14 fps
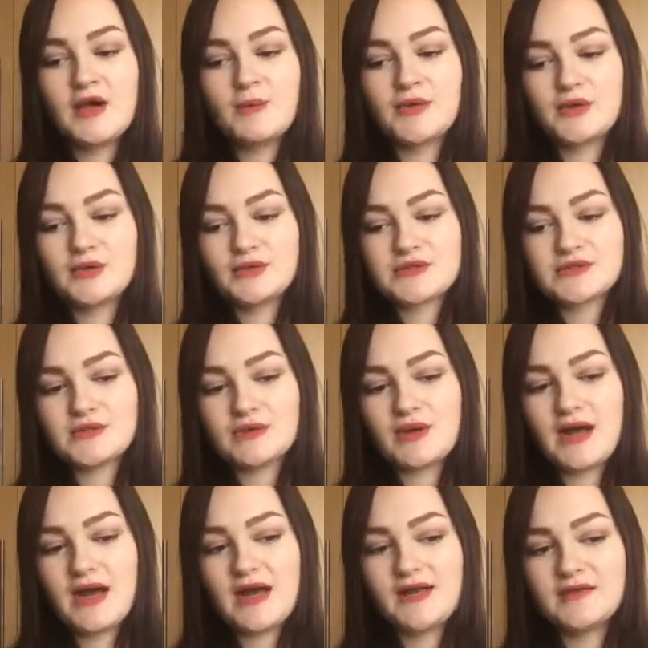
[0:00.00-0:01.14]
But also,
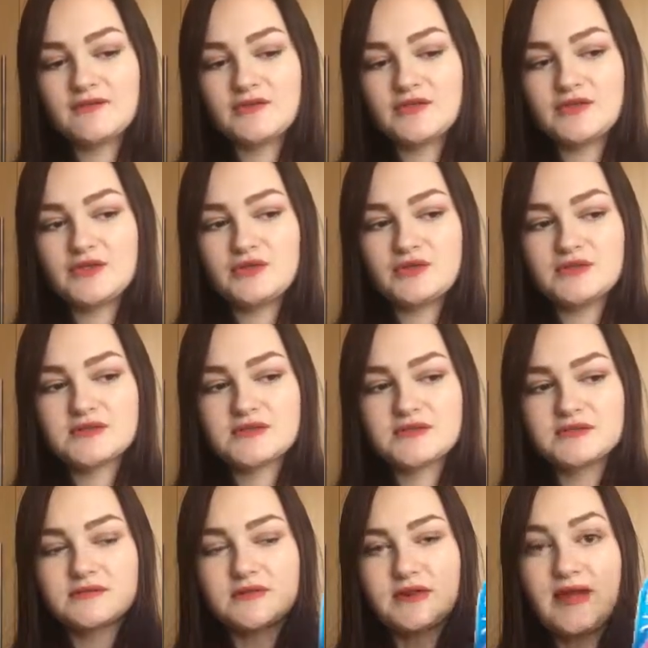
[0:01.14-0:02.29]
I
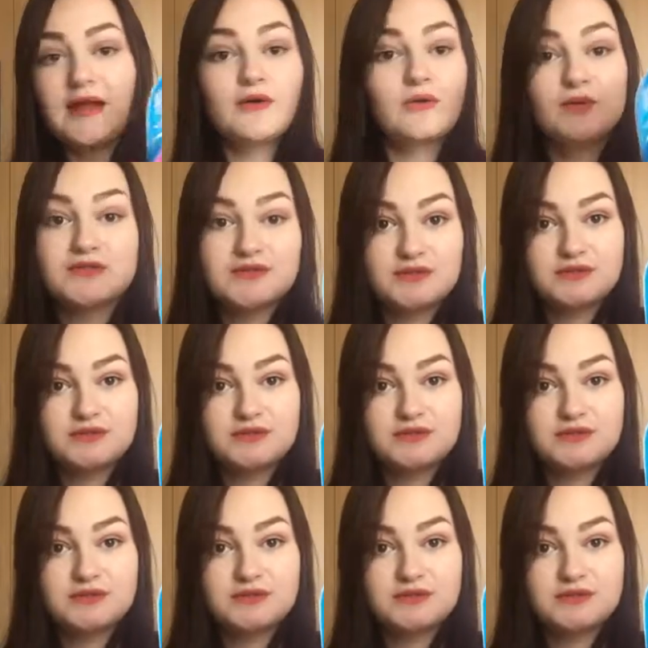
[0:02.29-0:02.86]
always